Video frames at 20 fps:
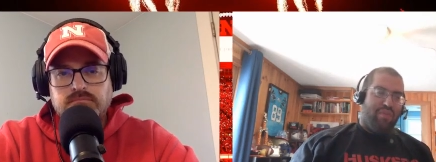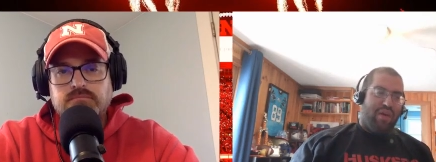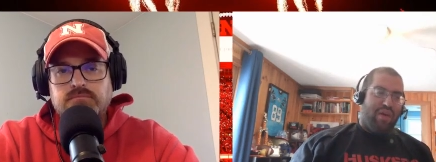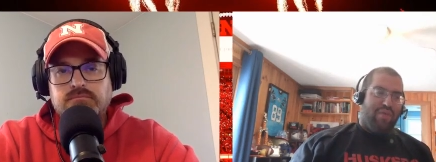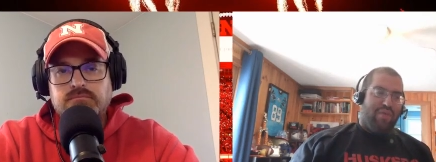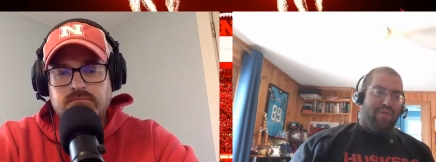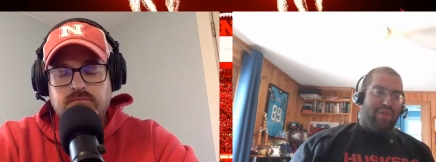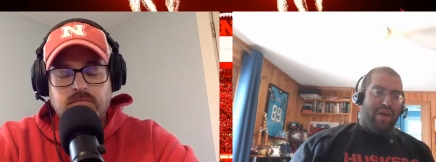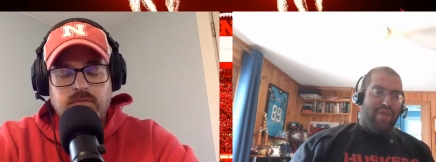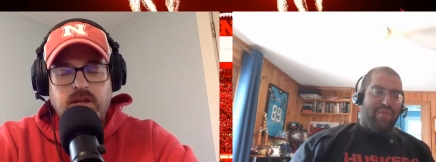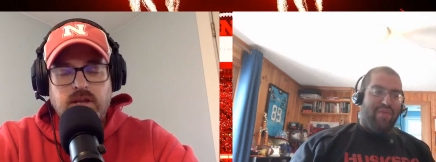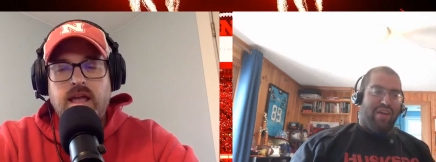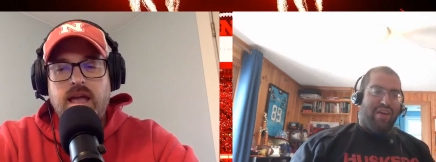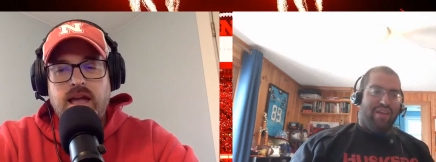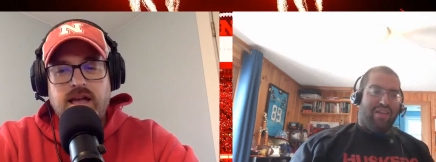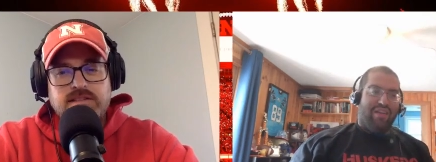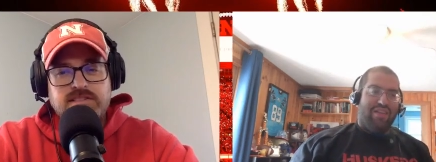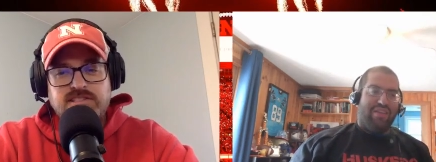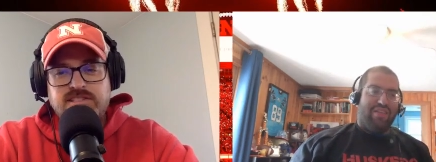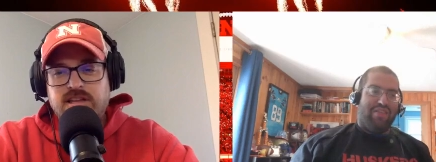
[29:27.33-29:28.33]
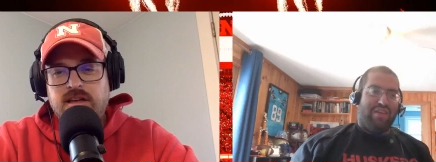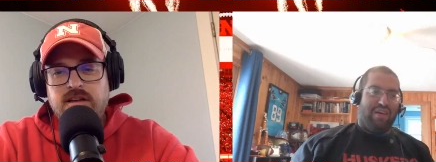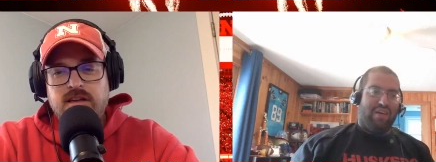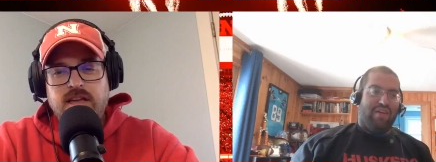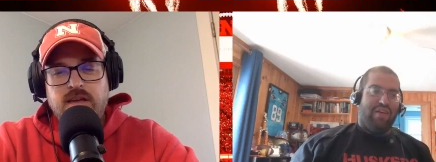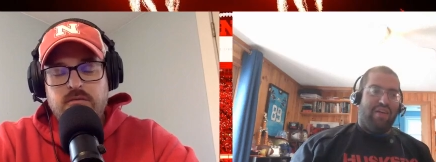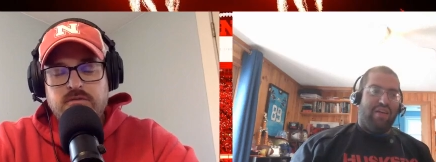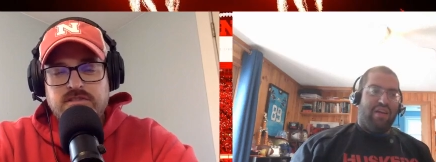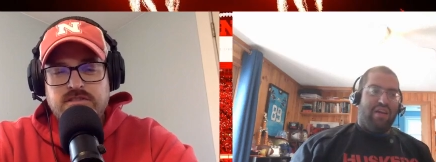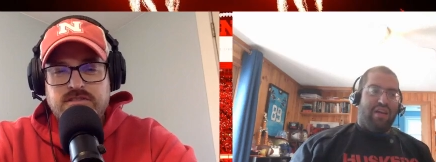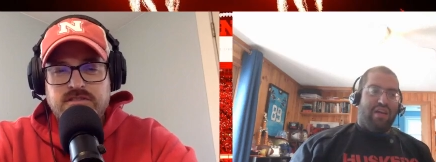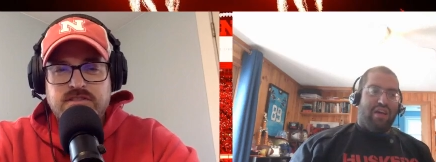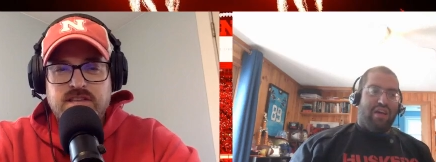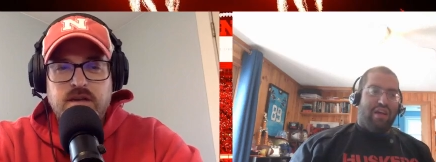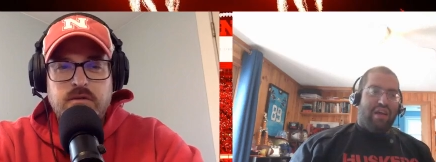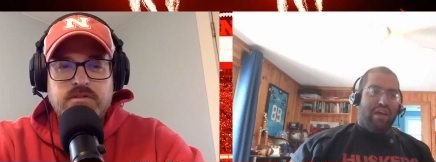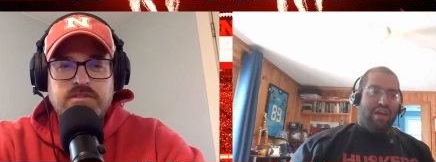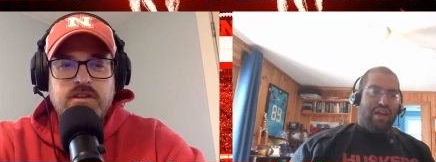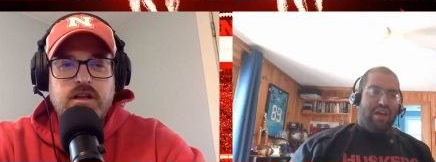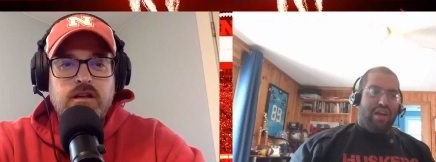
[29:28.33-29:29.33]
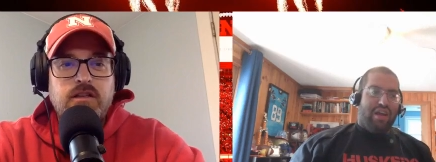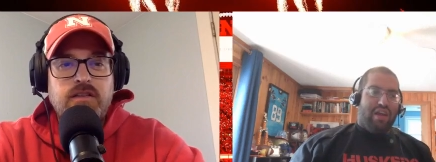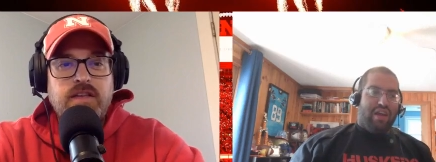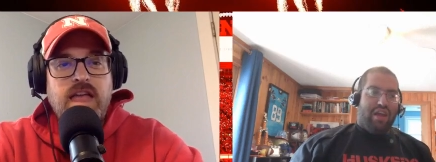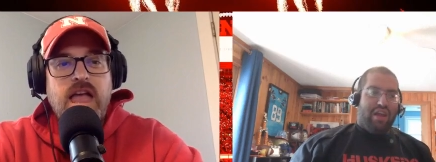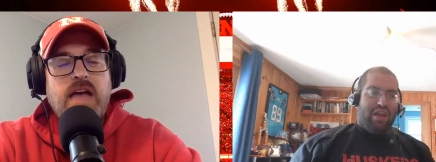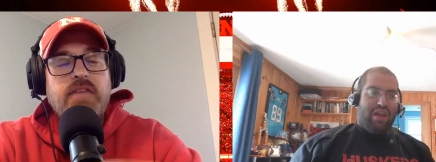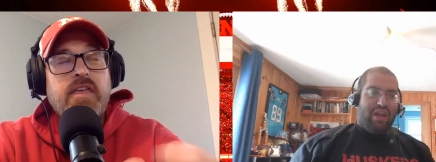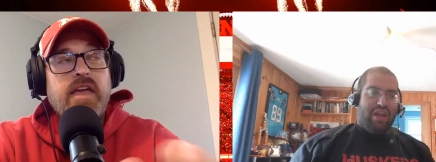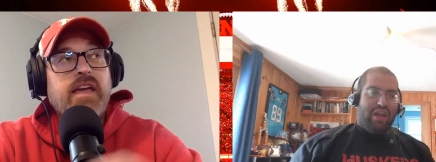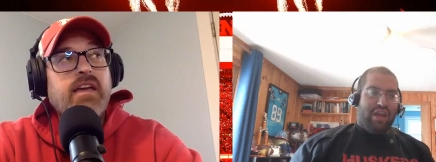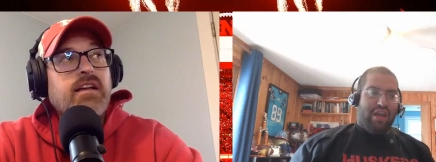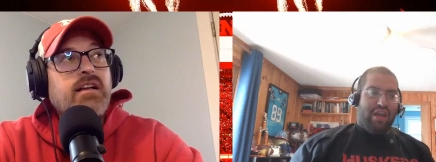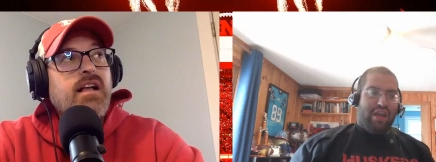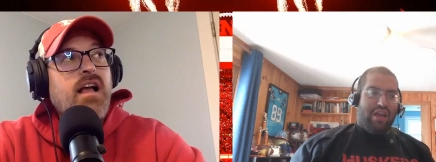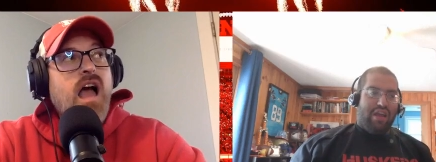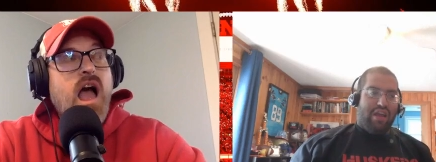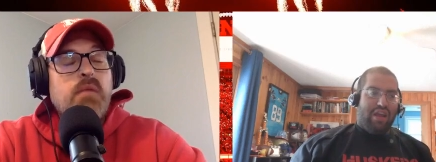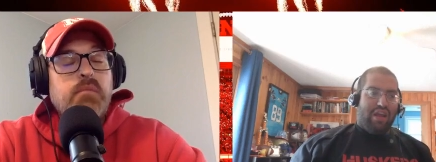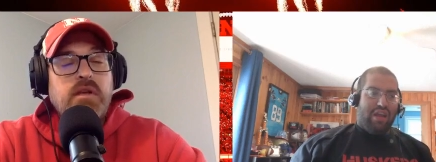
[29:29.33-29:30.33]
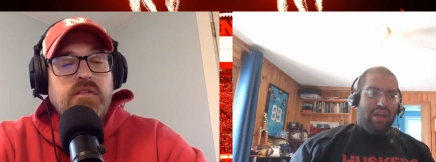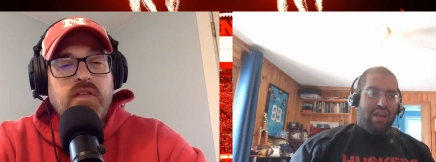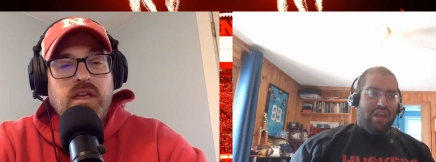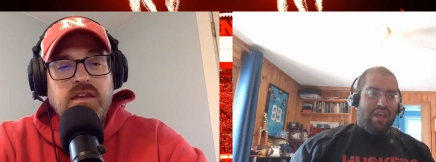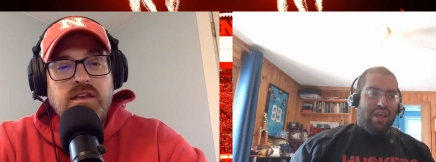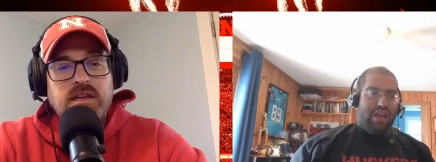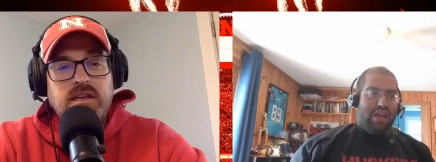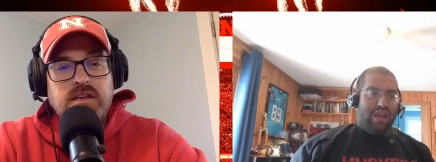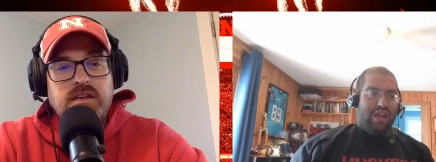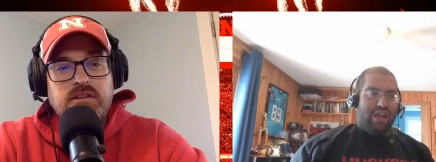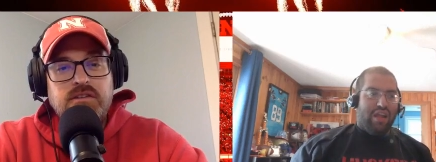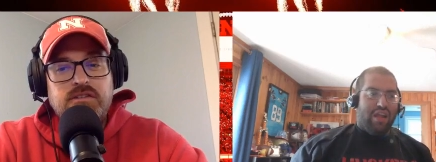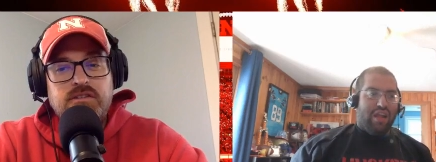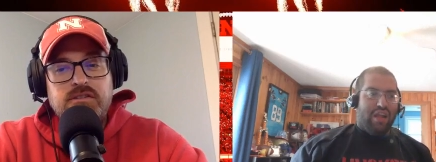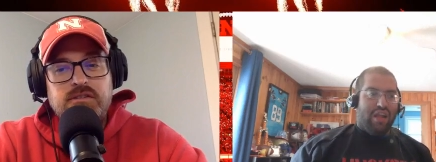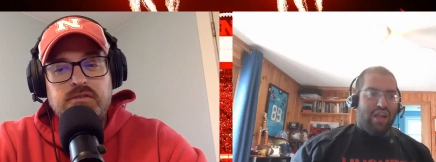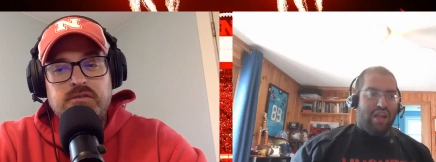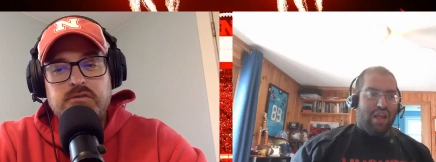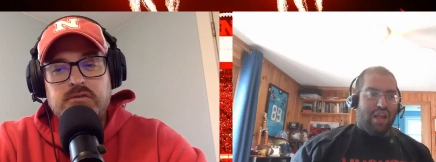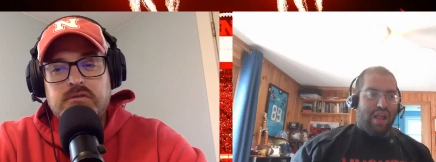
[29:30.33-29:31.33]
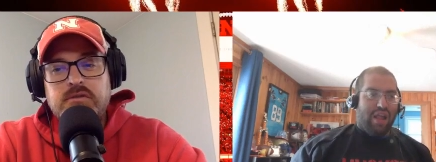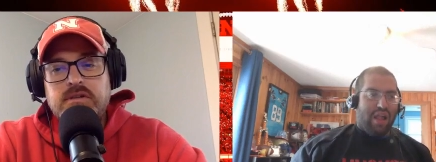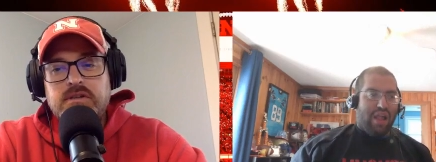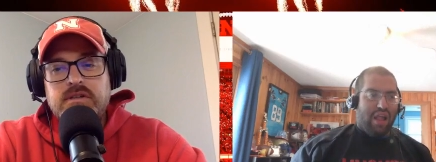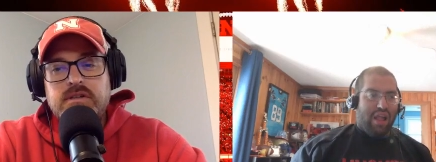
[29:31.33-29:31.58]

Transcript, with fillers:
Speaker 1: by by Maryland? Yeah, so, so.
Speaker 2: it was it was ugly. Yeah, they. I mean, they needed to.